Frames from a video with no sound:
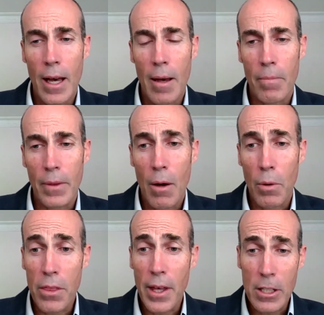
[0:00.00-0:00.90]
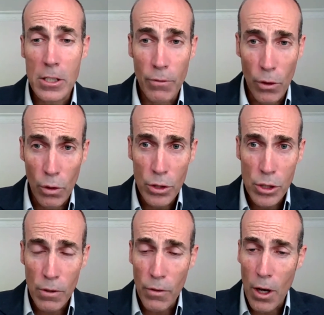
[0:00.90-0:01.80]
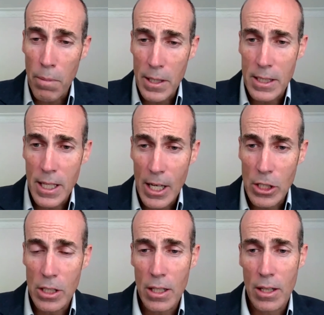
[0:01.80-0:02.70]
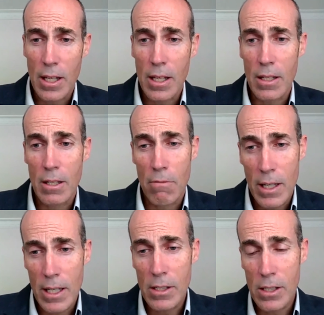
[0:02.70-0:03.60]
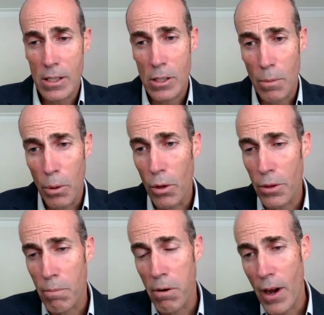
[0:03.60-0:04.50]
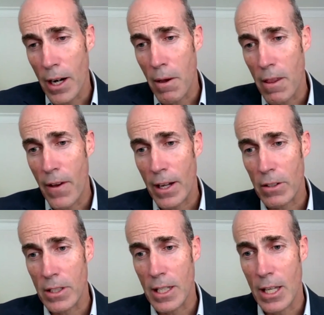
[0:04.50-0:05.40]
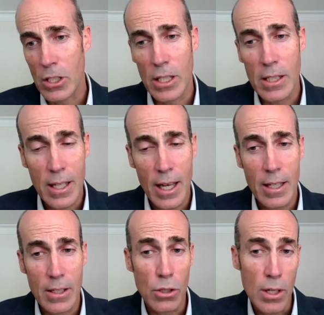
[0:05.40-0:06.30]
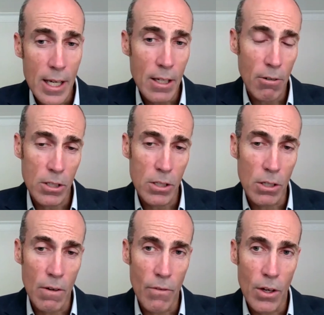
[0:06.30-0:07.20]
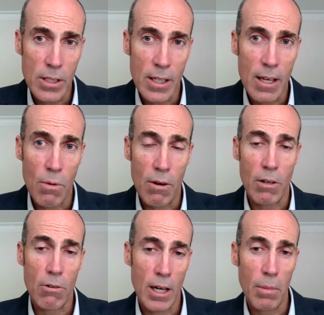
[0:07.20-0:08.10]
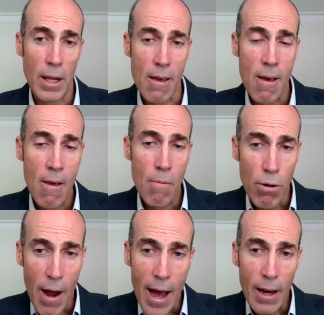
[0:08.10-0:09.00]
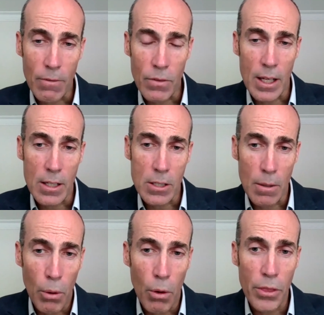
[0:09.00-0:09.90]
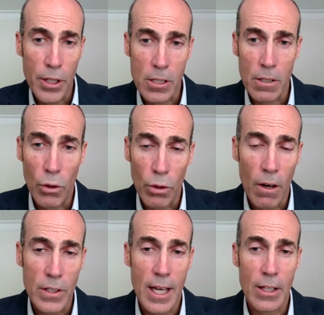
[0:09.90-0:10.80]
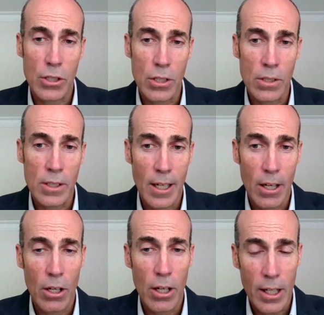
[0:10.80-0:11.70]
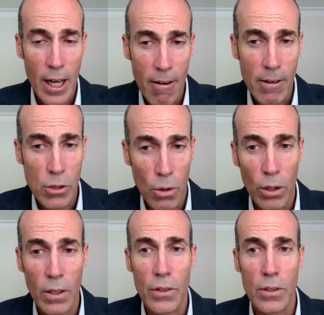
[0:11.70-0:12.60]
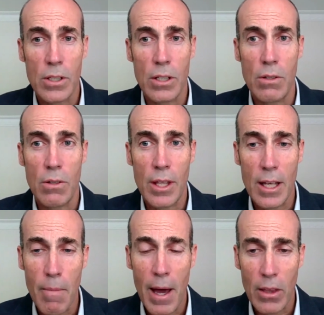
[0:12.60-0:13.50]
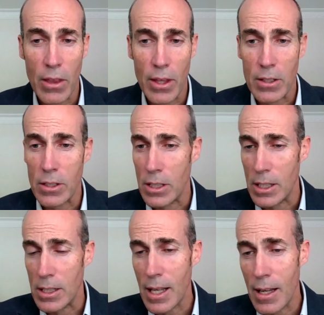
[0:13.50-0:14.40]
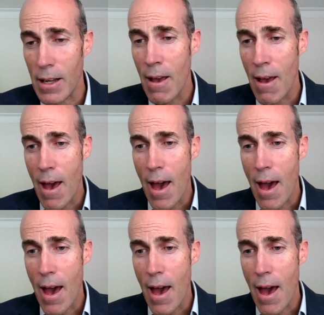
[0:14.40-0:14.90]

I want to thank Siobhan too for her presentation. The careers support provided by the faculty, as she said, is unique across the university. We're incredibly proud of the support that Siobhan offers our students, and I encourage all of you to think about the things that she said